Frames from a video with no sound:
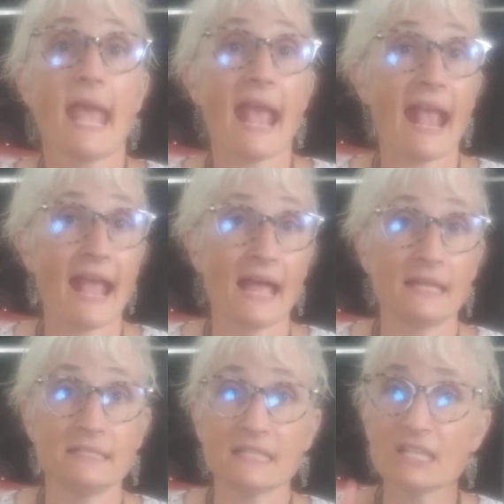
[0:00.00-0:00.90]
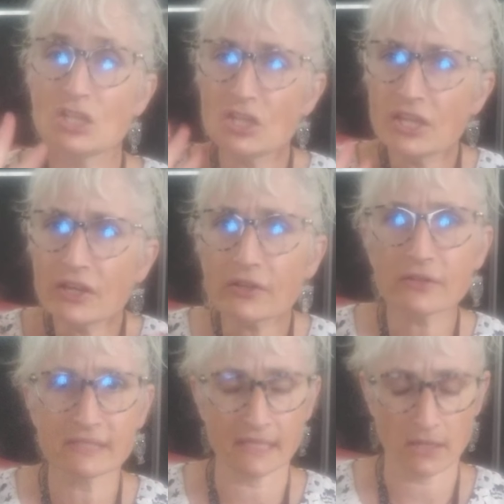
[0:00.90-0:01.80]
And
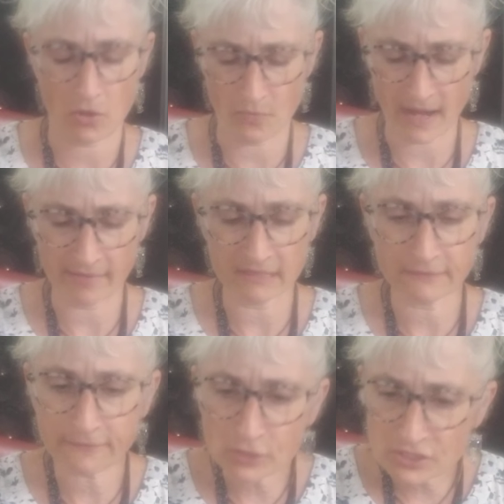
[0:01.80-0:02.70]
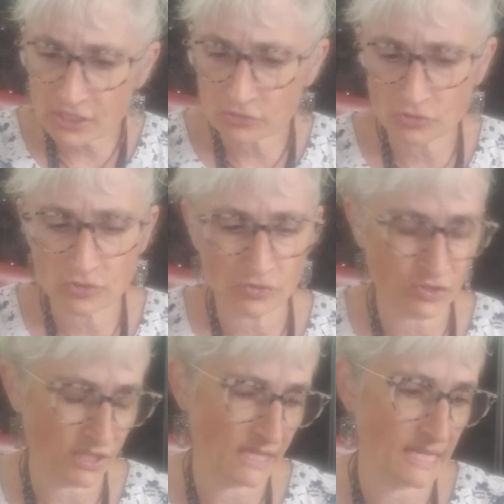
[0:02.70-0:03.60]
years ago, when I was first
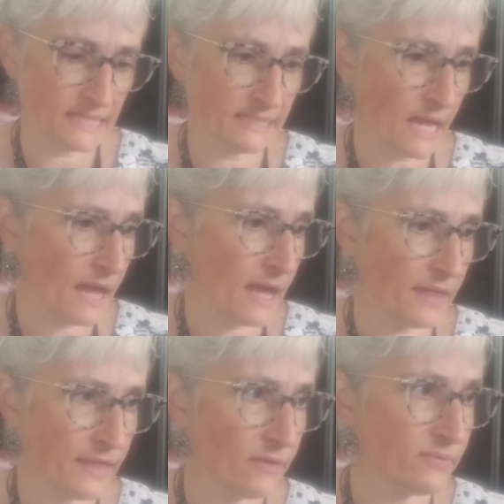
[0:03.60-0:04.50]
introduced to these, I think it